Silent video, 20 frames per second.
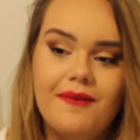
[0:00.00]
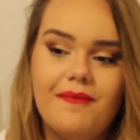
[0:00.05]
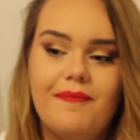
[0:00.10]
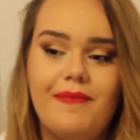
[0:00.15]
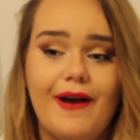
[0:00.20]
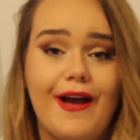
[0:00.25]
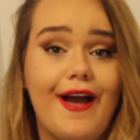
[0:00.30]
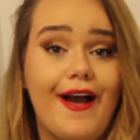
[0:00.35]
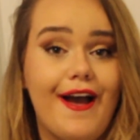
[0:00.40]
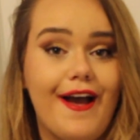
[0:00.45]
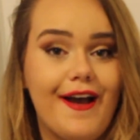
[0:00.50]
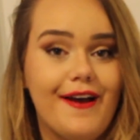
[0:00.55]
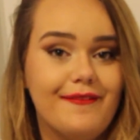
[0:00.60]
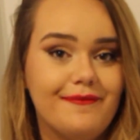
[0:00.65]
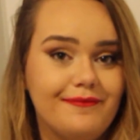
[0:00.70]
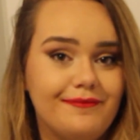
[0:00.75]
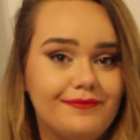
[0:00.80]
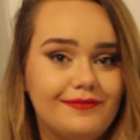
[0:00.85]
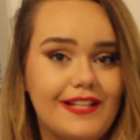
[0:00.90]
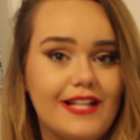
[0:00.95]
but
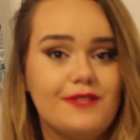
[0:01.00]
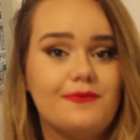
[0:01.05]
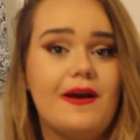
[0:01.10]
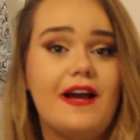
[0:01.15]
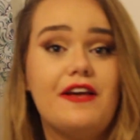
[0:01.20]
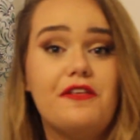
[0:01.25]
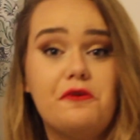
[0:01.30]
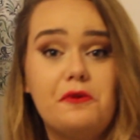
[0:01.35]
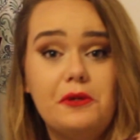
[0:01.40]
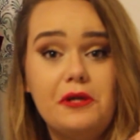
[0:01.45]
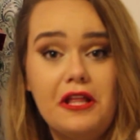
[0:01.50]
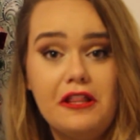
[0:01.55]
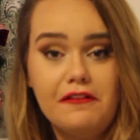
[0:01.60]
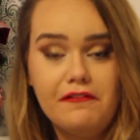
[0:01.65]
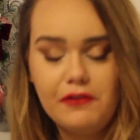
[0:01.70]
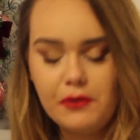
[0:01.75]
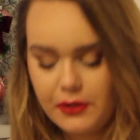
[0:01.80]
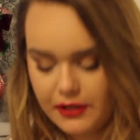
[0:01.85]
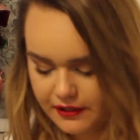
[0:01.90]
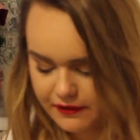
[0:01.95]
um, that's why I threw it on the
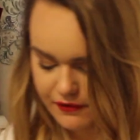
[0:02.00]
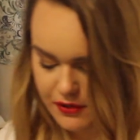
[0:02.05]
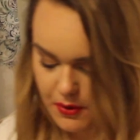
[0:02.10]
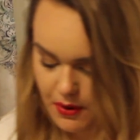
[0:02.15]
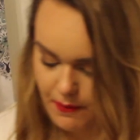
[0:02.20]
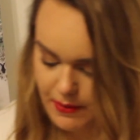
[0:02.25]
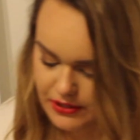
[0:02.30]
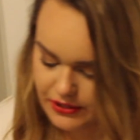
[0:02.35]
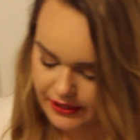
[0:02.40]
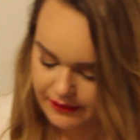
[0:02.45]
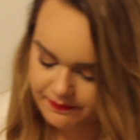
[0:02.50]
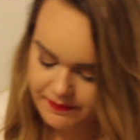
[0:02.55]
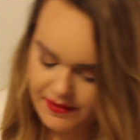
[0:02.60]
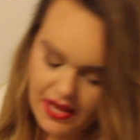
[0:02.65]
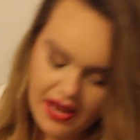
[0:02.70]
floor if you were wondering.